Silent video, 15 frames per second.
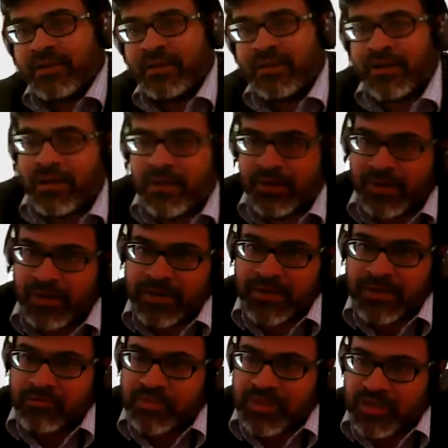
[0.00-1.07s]

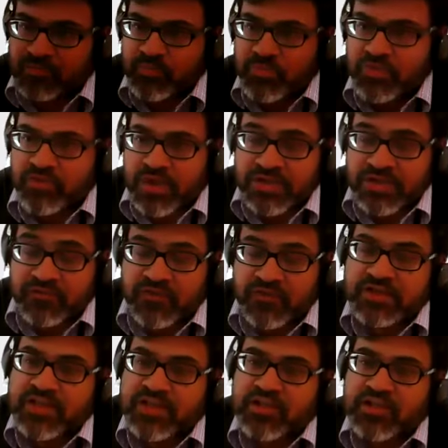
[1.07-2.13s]
a
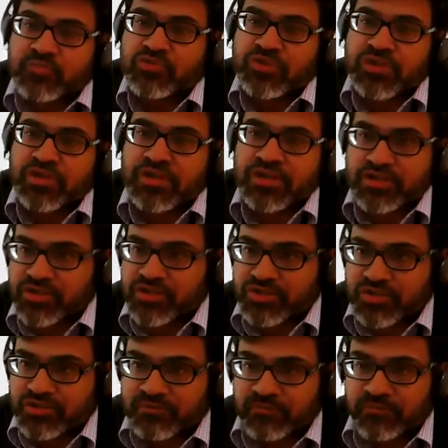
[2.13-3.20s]
different therapeutic
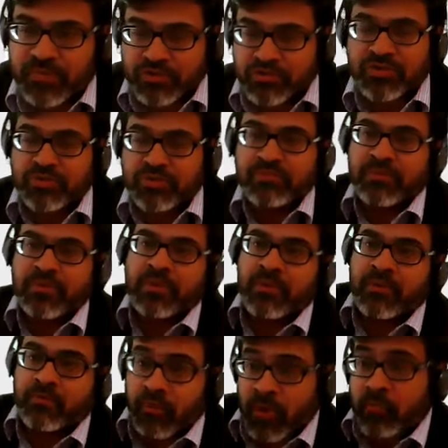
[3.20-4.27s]
condition. But you're
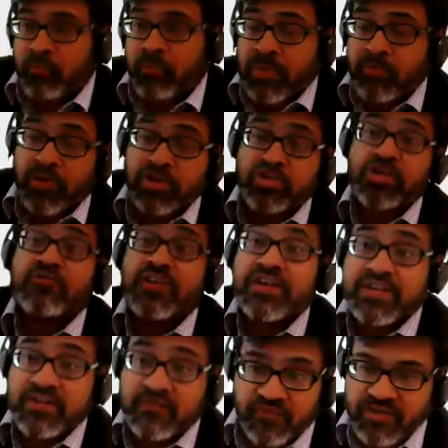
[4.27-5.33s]
a preparation of
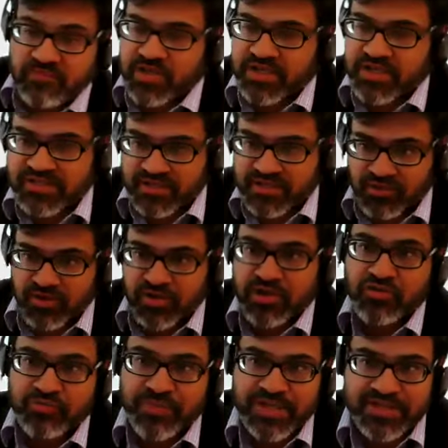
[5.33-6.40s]
a different medicine, not
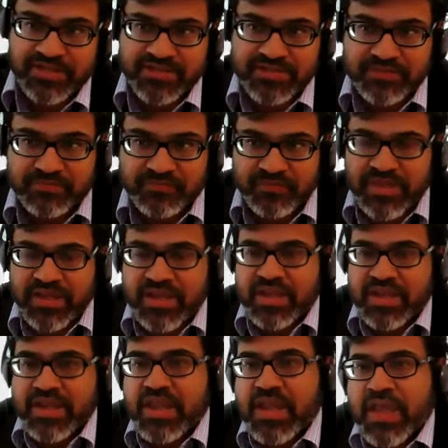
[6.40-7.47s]
a new medicine.
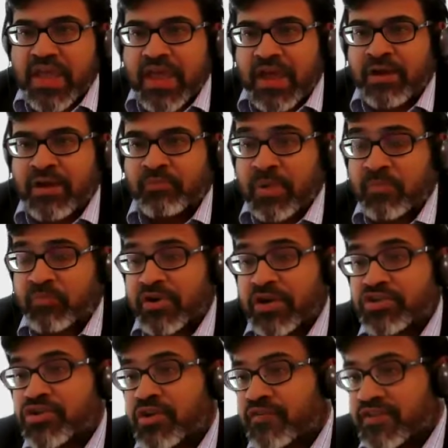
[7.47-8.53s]
A
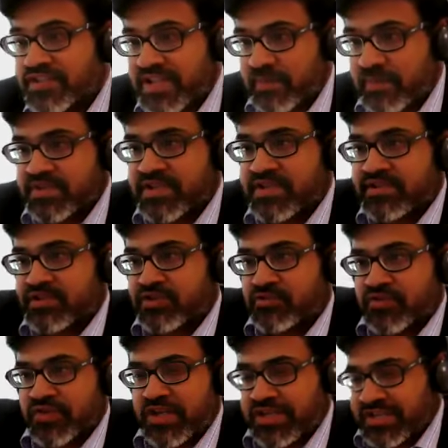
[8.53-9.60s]
preparation of a substance
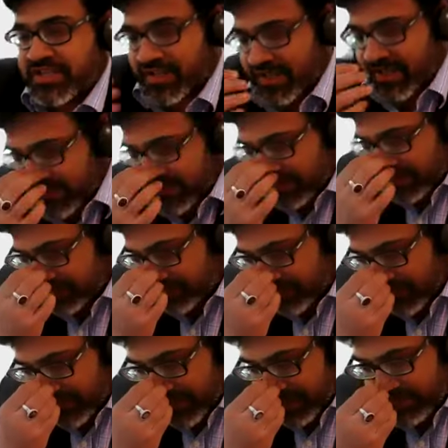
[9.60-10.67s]
to treat
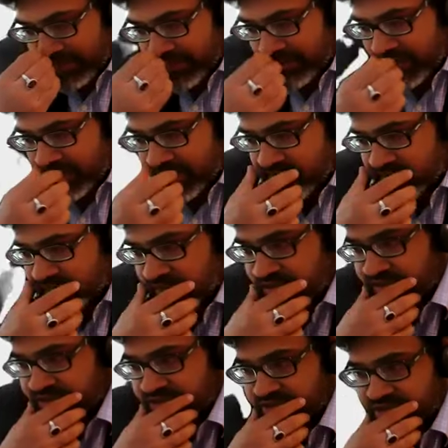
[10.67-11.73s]
a
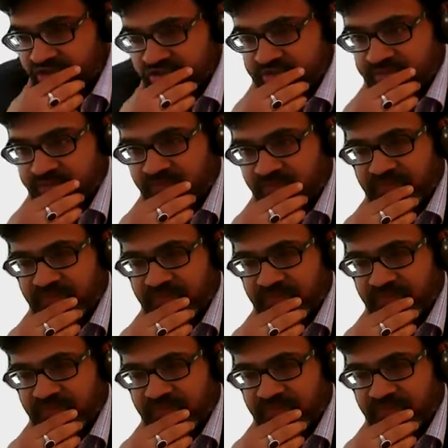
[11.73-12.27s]
different condition.